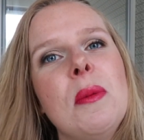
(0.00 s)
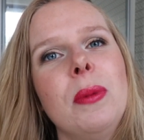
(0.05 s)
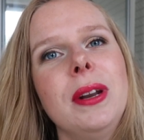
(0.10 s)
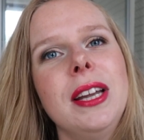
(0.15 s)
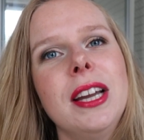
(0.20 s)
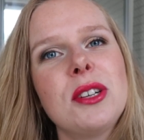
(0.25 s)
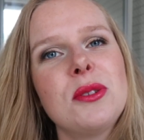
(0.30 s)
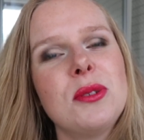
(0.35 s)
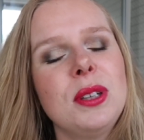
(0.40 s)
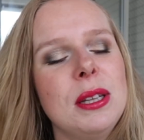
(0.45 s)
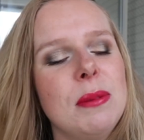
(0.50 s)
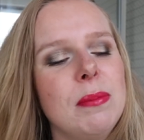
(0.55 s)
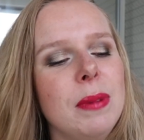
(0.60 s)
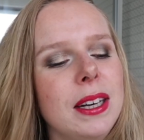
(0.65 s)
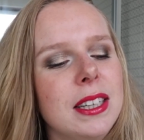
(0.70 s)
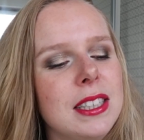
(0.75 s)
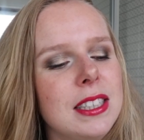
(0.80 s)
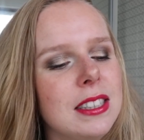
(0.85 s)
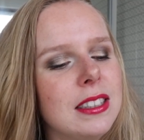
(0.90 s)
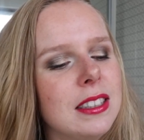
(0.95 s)
but I actually
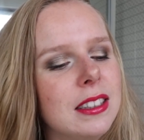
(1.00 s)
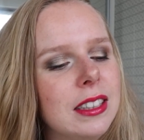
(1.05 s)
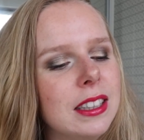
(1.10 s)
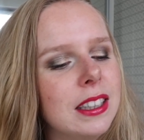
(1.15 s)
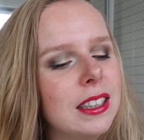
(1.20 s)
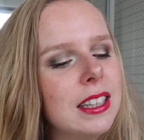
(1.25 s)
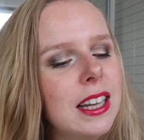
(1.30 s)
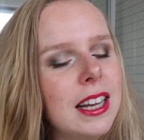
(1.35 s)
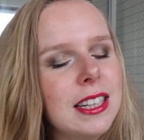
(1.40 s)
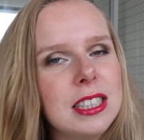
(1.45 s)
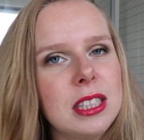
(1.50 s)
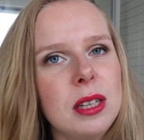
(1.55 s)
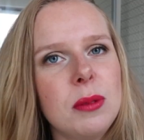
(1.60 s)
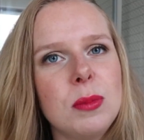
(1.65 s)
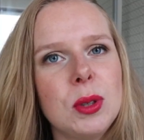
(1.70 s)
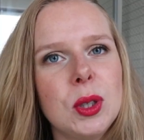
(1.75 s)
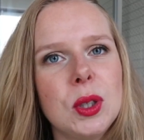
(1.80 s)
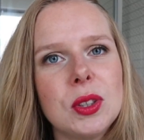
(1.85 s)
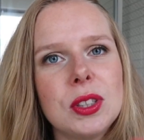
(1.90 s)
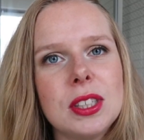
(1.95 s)
managed to get
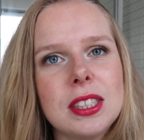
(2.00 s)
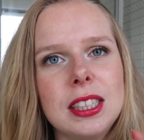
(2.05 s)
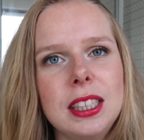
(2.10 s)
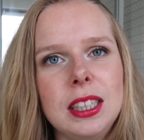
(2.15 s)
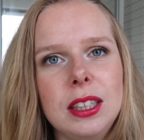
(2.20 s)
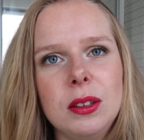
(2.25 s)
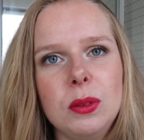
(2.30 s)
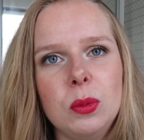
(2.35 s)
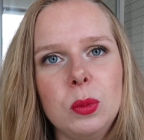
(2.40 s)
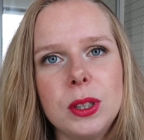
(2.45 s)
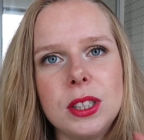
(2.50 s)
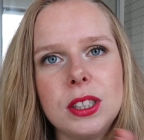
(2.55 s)
some uses in,